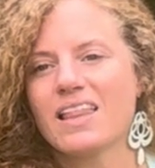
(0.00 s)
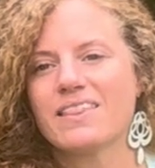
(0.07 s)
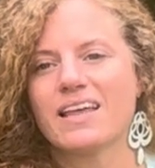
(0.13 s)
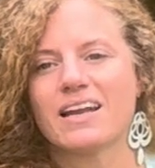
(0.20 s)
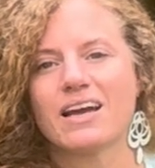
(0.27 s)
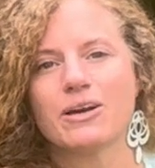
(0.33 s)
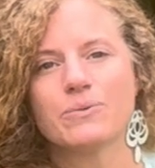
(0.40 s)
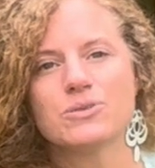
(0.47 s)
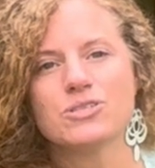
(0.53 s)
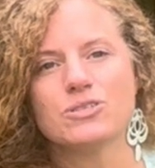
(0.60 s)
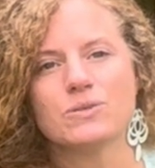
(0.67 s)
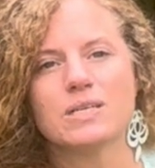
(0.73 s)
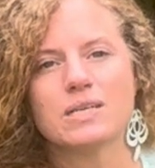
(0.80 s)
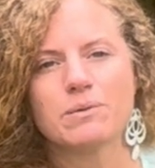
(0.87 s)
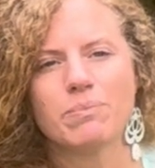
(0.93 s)
that I was
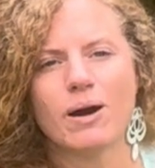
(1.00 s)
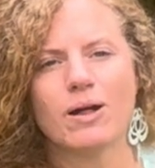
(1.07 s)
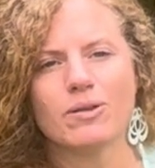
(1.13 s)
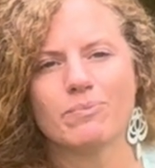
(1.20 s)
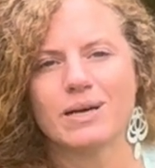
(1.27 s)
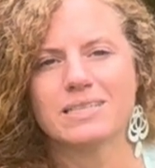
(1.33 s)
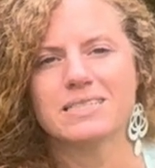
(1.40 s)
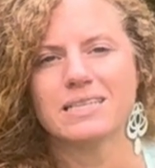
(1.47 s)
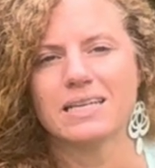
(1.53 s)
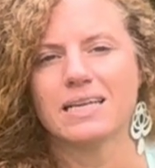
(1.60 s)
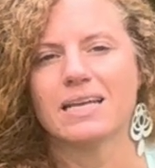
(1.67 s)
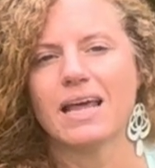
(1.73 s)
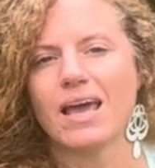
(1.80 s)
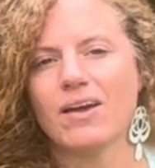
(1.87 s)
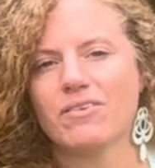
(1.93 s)
doing Kapalabhati
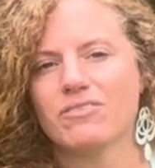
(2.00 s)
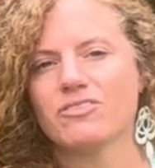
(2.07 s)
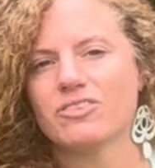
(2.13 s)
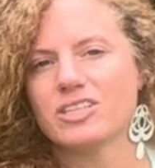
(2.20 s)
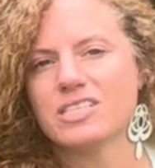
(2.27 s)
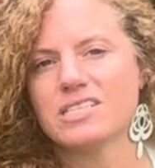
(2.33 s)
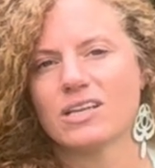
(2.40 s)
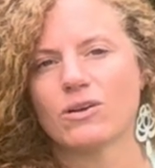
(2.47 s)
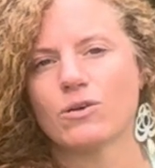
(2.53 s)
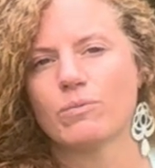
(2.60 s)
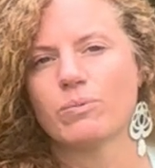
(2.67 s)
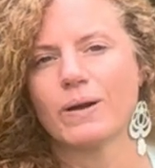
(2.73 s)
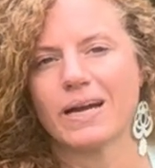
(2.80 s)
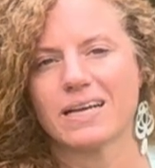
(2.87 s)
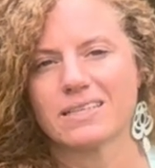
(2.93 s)
in every single
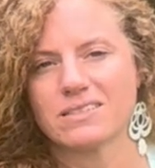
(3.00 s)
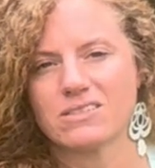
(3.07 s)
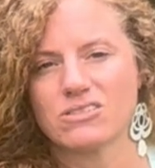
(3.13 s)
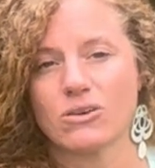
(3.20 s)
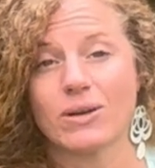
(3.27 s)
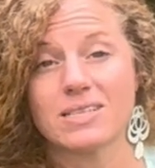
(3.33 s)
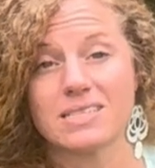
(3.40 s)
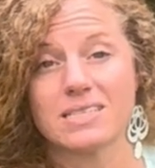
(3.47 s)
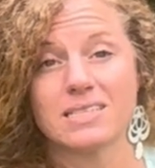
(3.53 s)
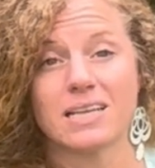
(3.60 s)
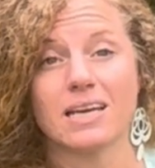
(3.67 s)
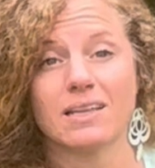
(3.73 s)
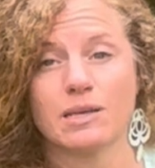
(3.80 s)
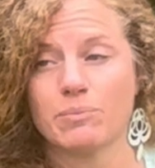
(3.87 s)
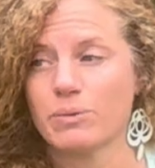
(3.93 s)
practice, so as a
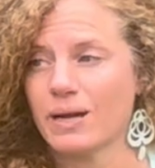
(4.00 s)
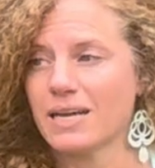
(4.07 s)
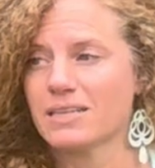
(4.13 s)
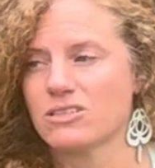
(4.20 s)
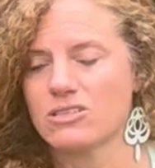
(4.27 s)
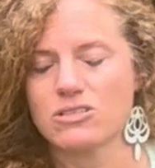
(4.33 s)
daily practice.